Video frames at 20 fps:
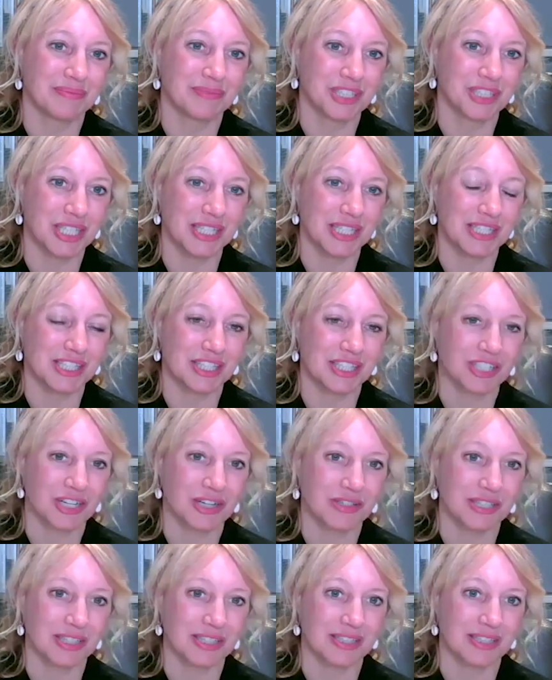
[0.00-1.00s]
she's
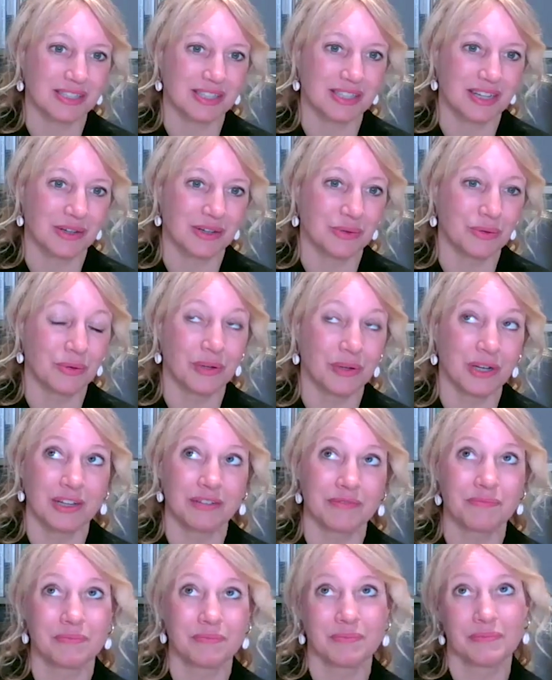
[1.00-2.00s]
chosen, or
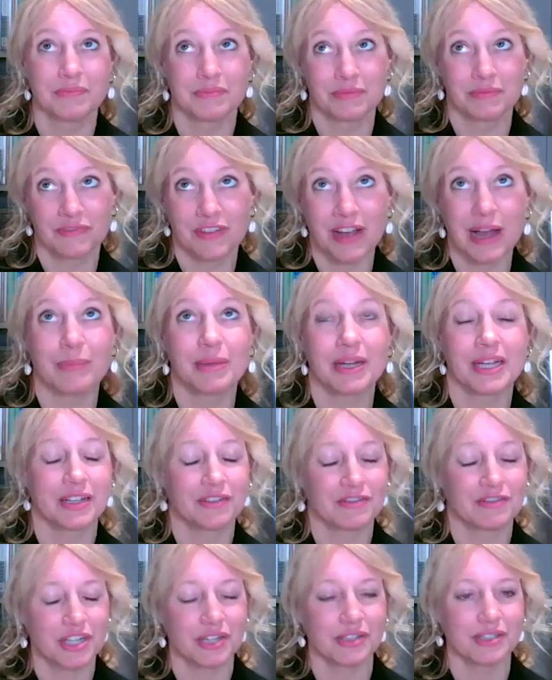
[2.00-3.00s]
her family
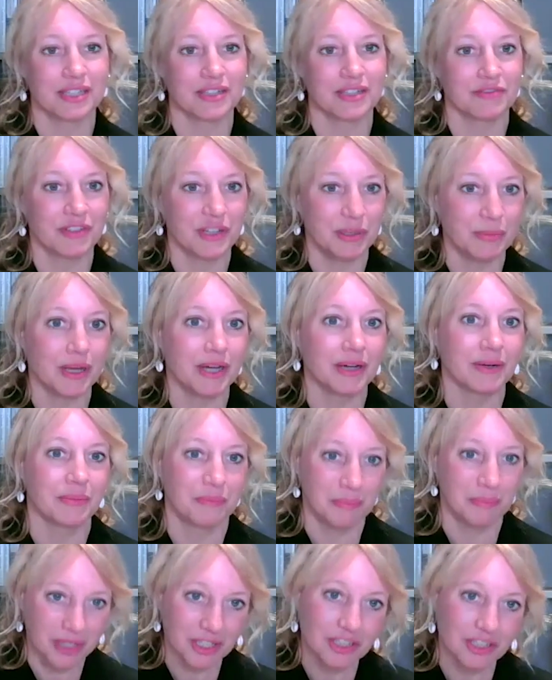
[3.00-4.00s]
have chosen, a
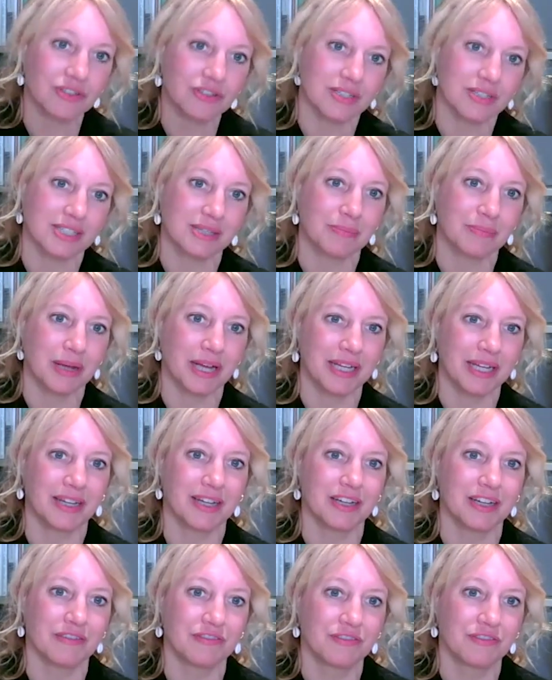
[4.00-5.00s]
female miniaturist to paint
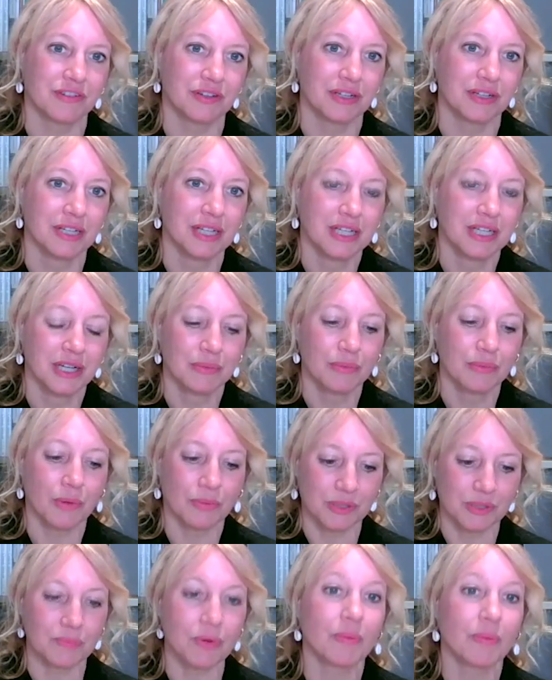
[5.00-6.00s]
her for what
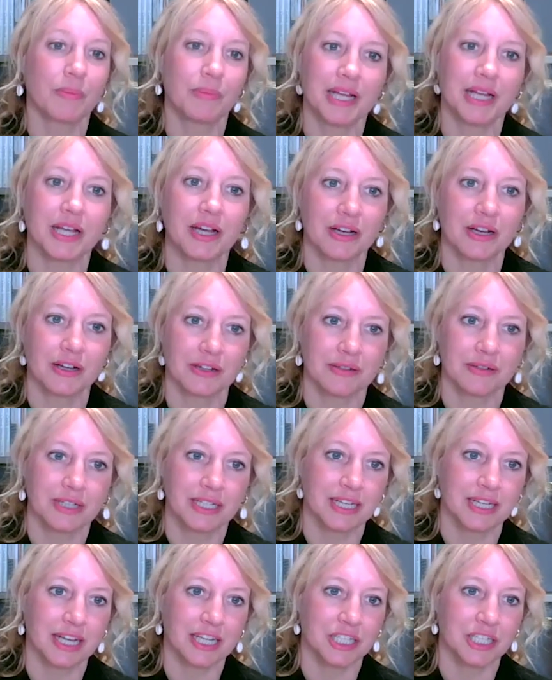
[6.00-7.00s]
was probably her
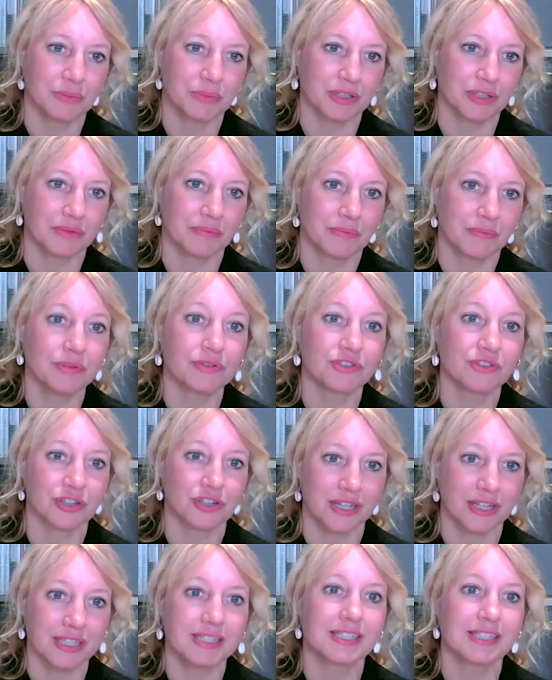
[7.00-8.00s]
engagement
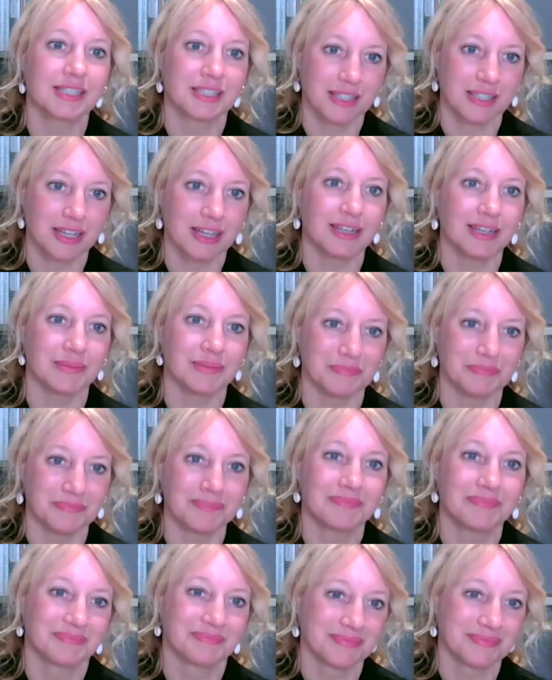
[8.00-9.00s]
portrait.
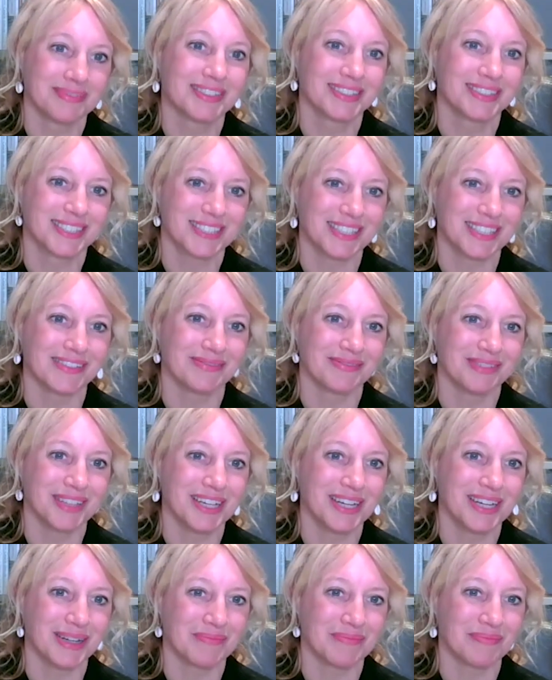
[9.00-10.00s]
So
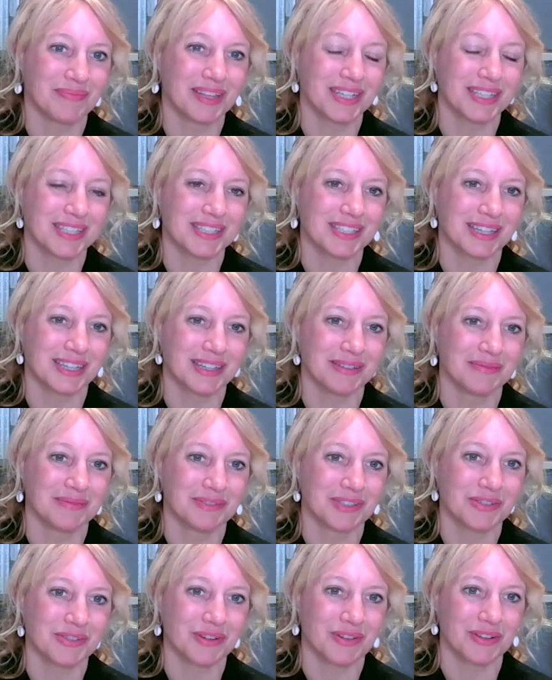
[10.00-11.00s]
yeah, that's a
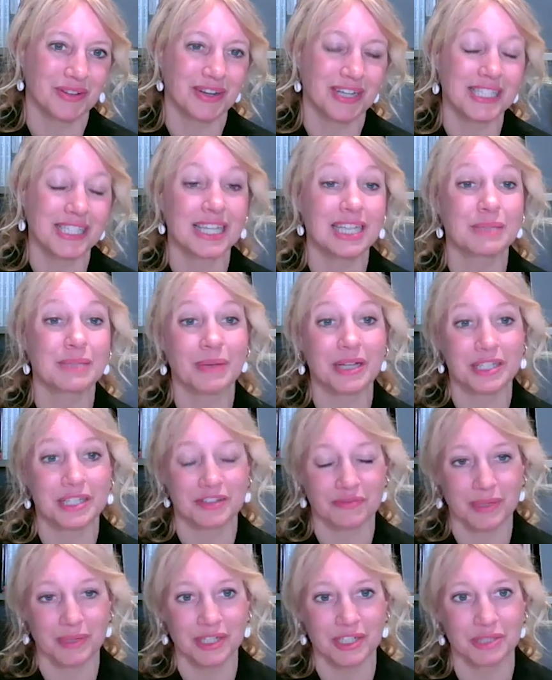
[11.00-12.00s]
rather nice aspect
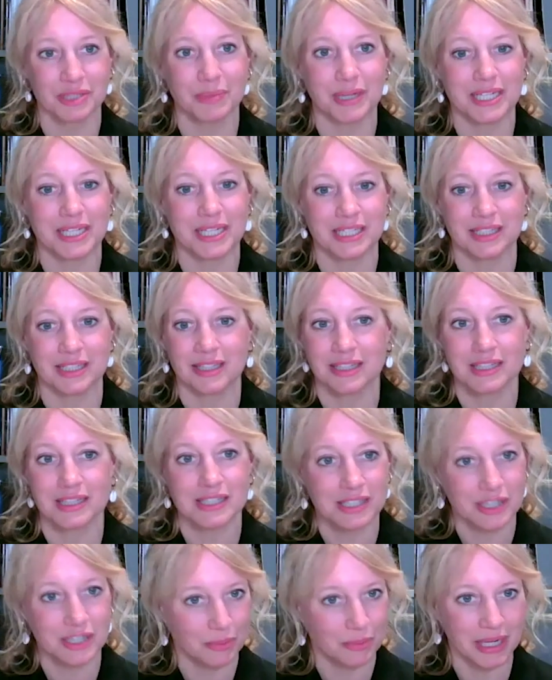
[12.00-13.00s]
of miniature painting, that
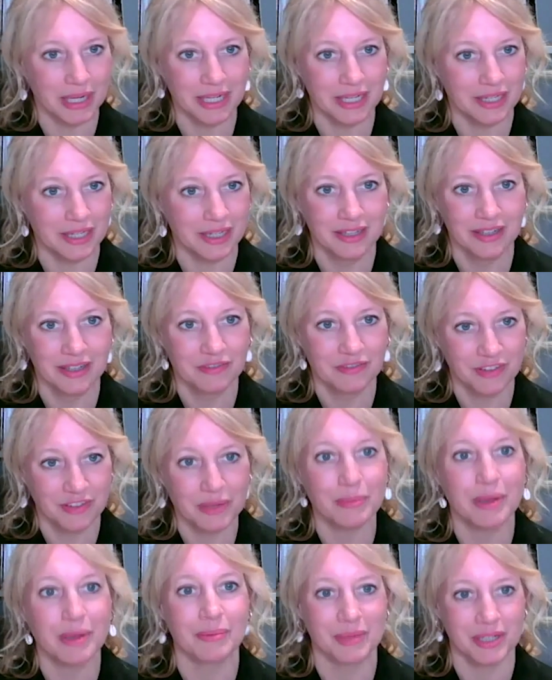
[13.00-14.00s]
there's so many
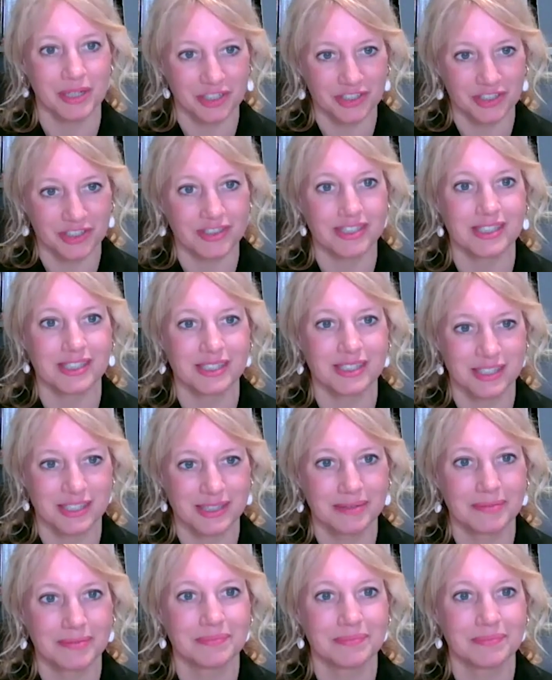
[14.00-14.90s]
female miniaturists.